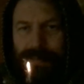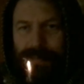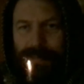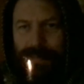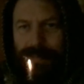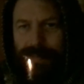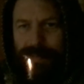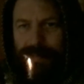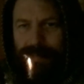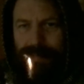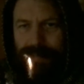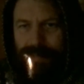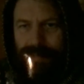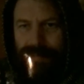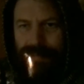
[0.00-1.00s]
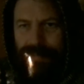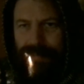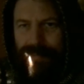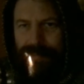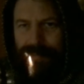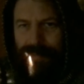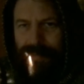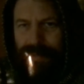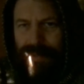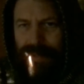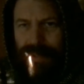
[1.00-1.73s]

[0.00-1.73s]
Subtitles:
Nobody speaks.